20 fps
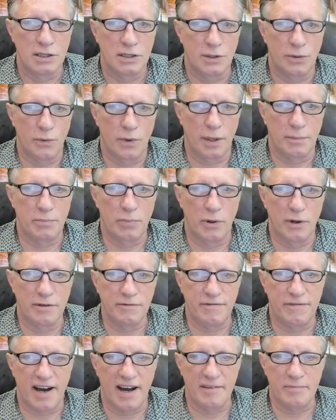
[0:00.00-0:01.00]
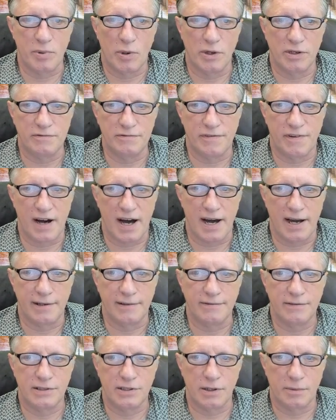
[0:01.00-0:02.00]
1.5.5.
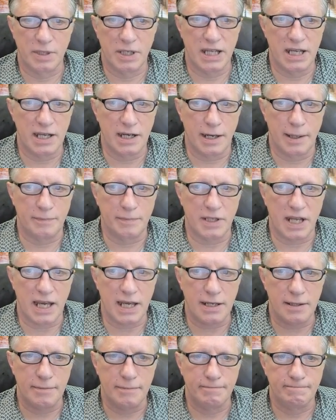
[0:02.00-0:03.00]
So I'm going to hit update.